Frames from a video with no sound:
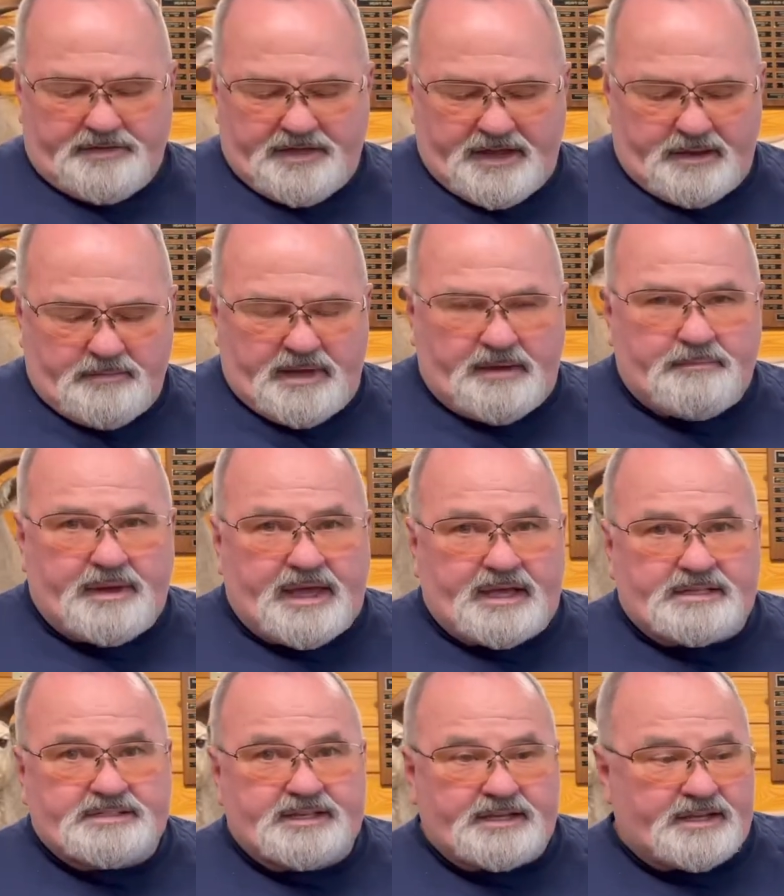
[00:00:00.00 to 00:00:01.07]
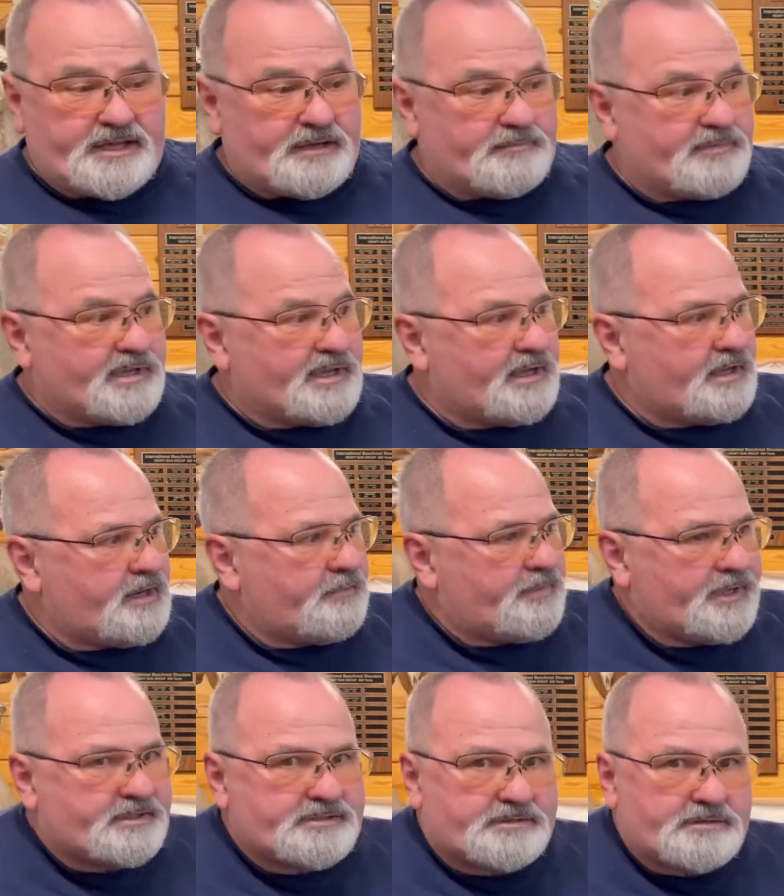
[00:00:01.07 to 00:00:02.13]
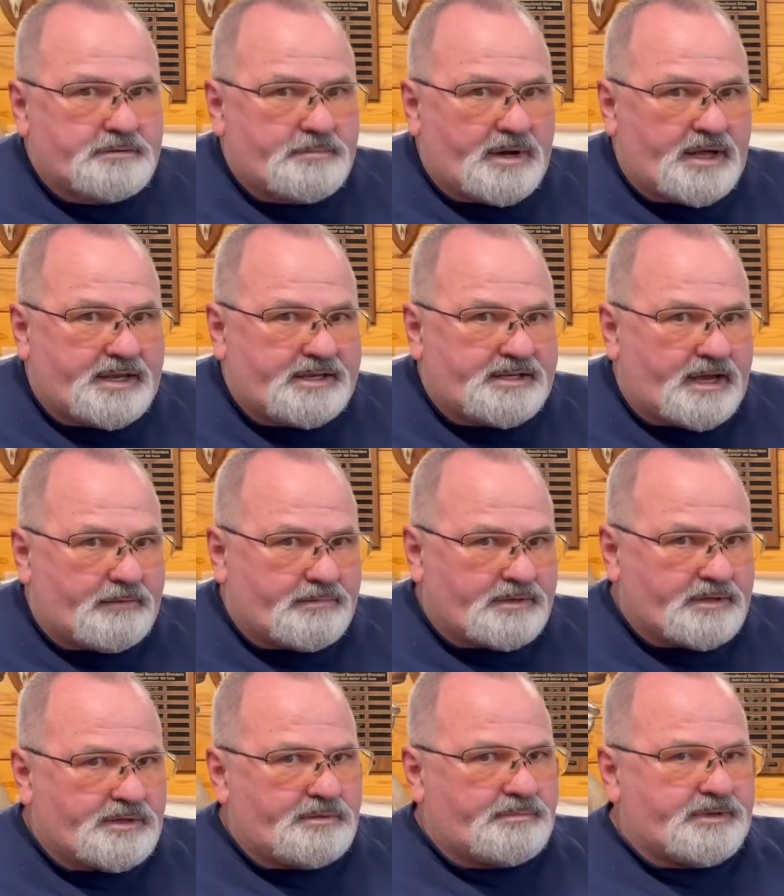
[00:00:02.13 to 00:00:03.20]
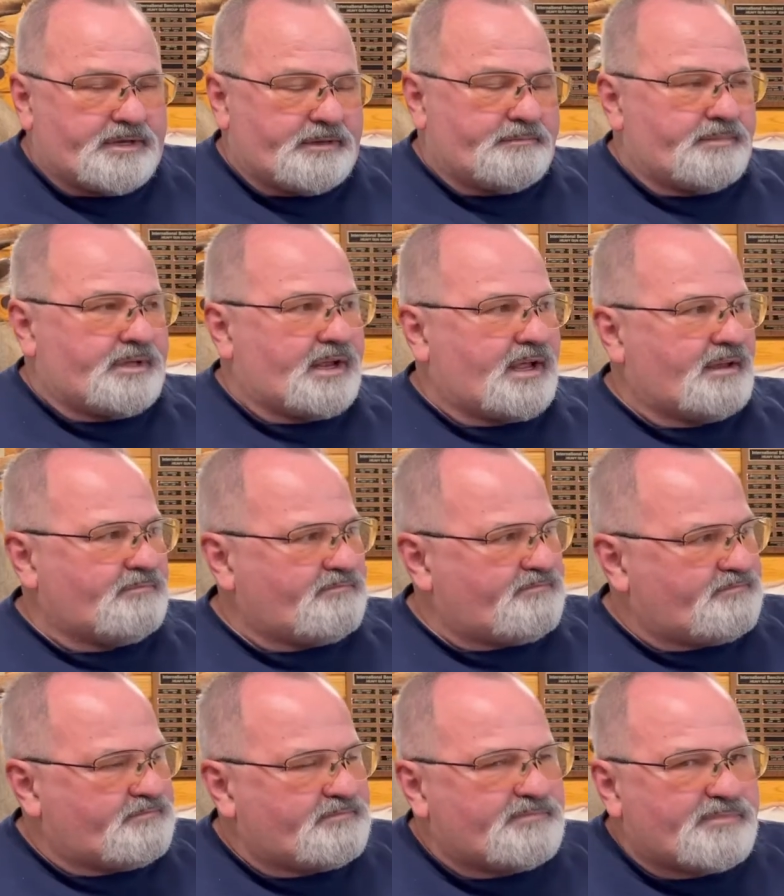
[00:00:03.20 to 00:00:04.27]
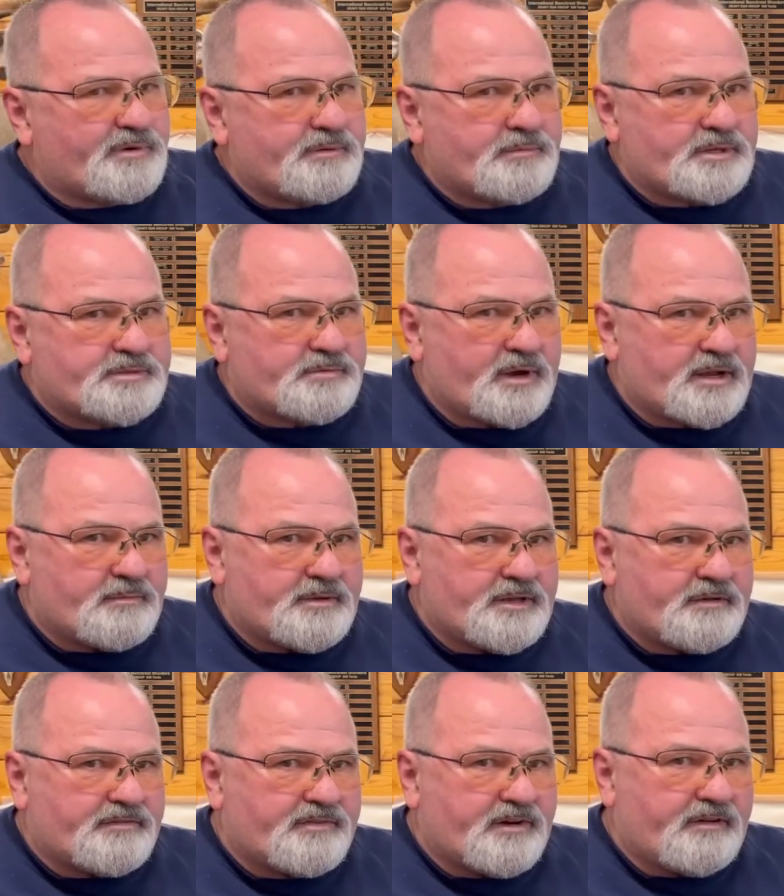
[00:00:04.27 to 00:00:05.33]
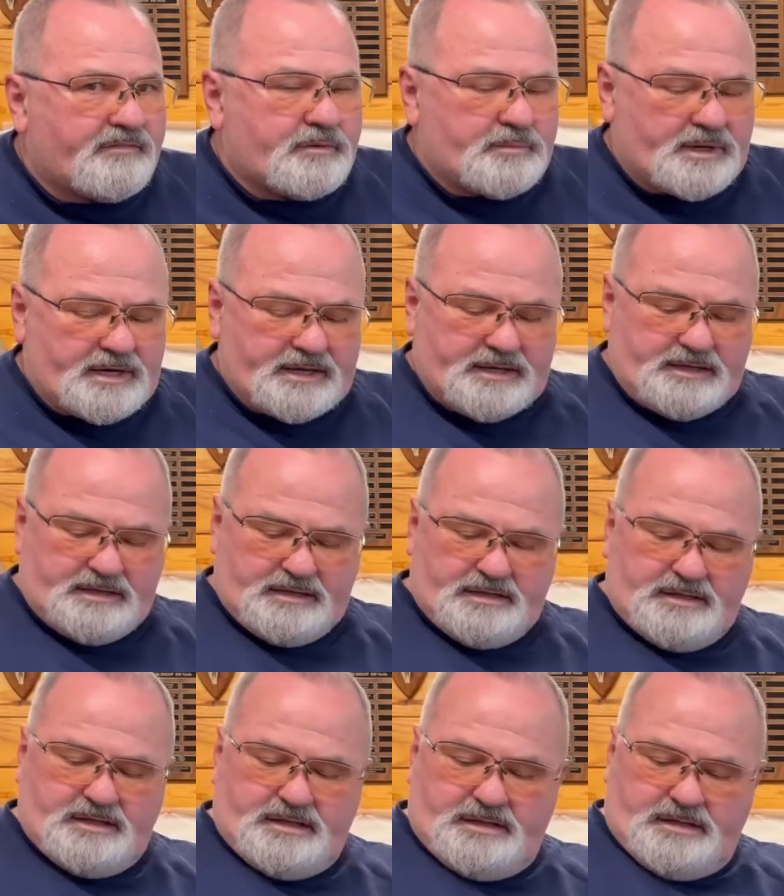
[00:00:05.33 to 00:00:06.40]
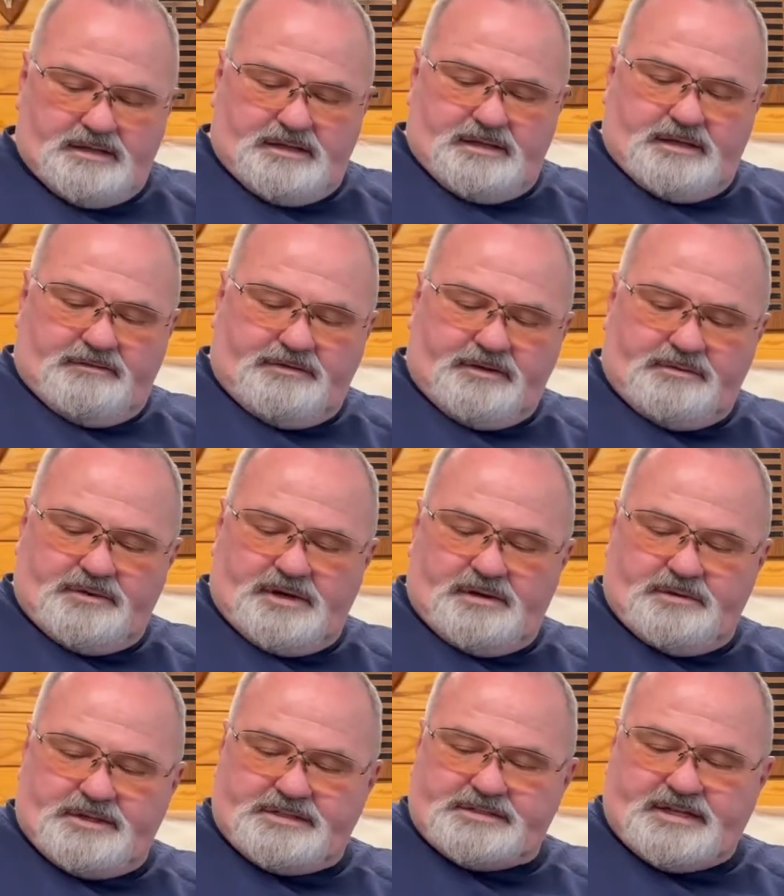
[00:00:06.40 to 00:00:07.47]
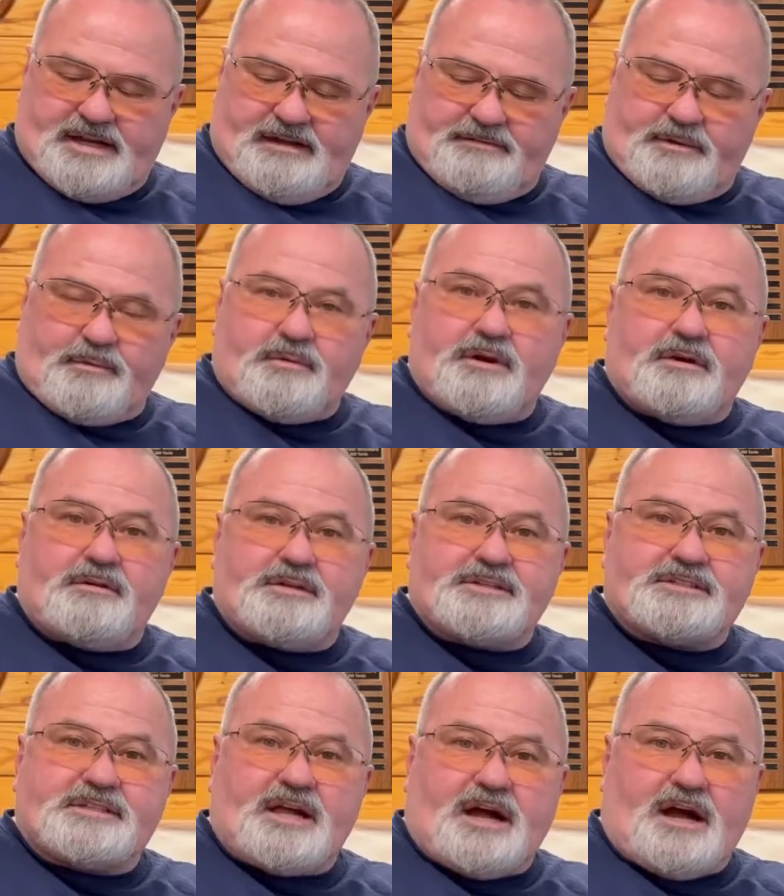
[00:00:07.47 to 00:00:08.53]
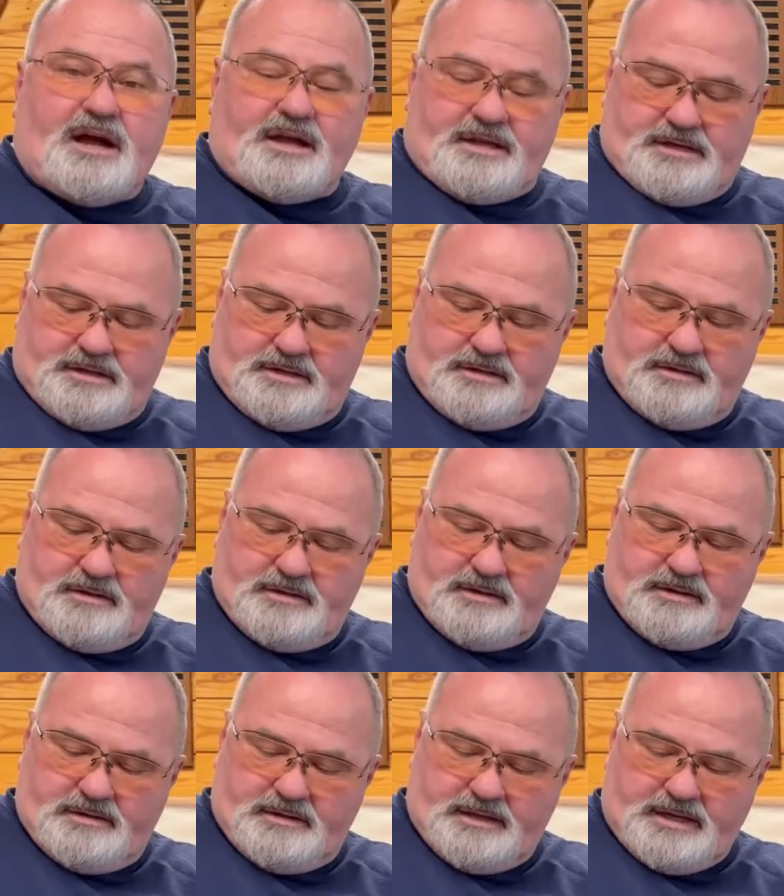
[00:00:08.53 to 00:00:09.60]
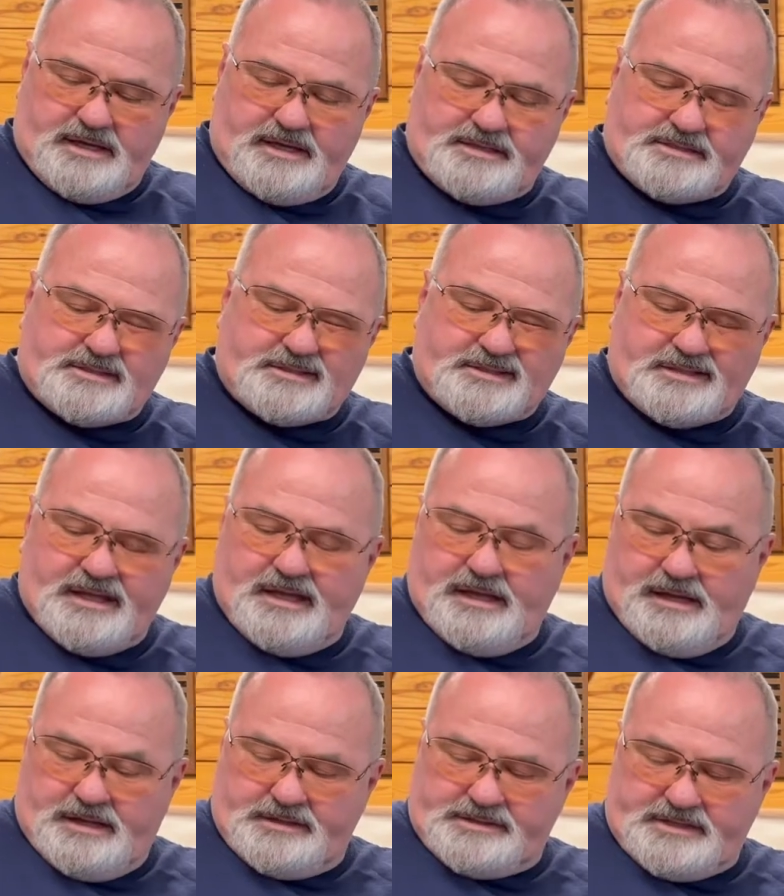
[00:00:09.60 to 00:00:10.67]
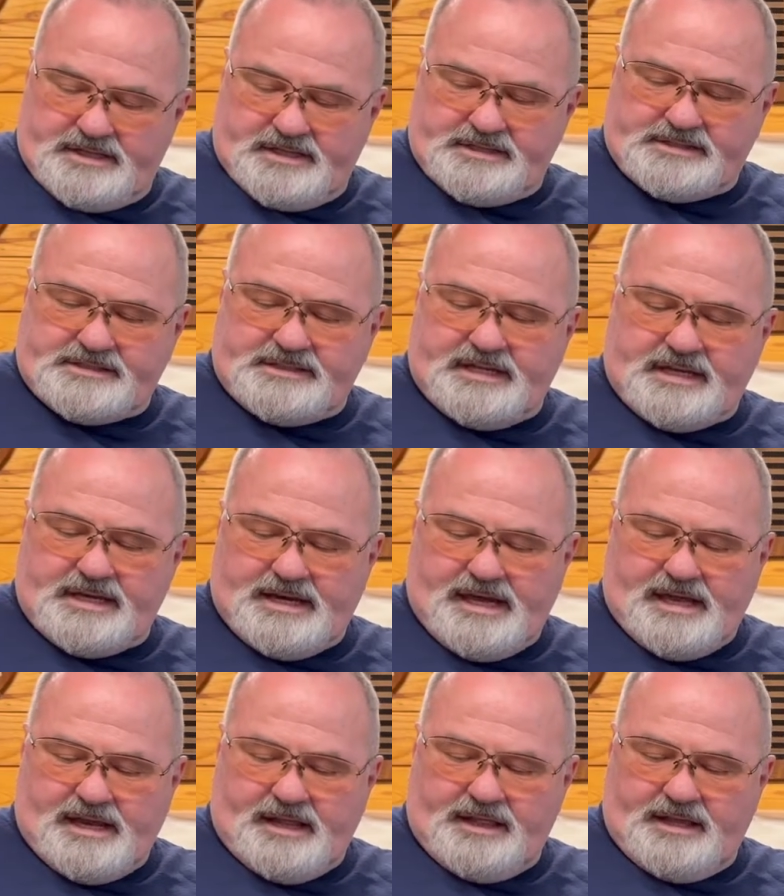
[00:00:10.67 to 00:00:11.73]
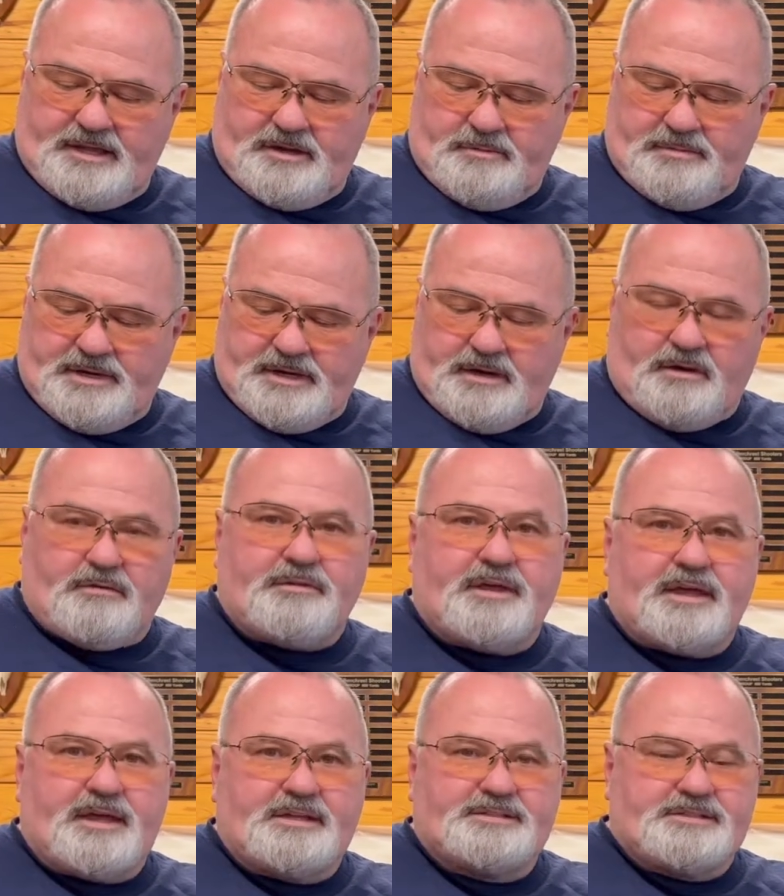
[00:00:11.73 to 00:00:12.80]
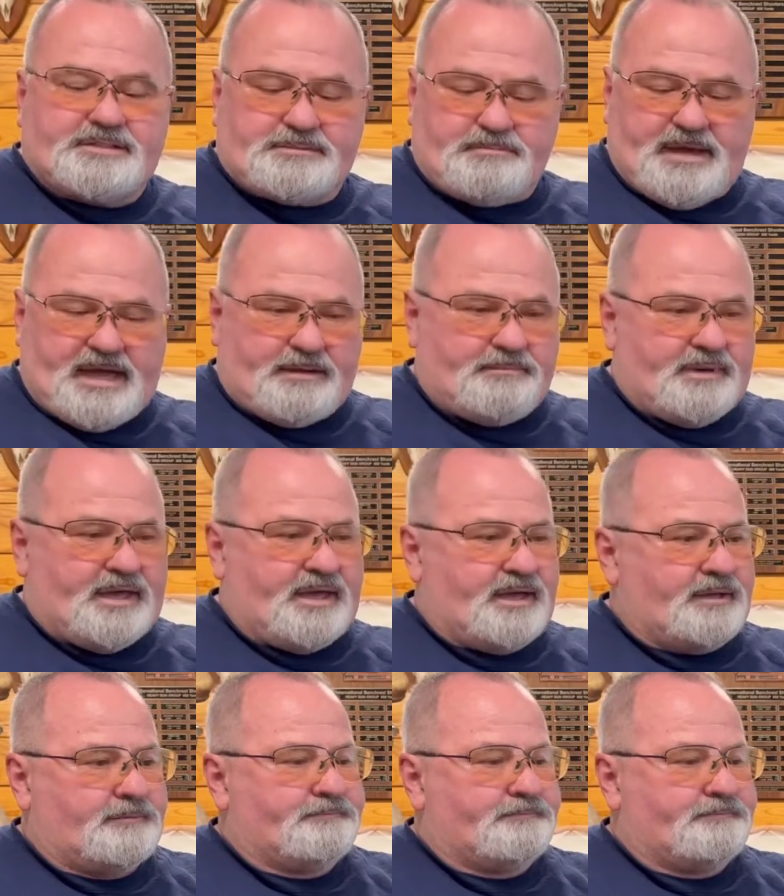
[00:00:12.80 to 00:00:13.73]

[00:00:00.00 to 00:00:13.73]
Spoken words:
thing about bag setup, it kind of depends on your body type a little bit, but I'd pretty much recommend it for everybody. If you notice, I have the rear of the stock, and it's just sticking out a little bit over the edge of this back bag.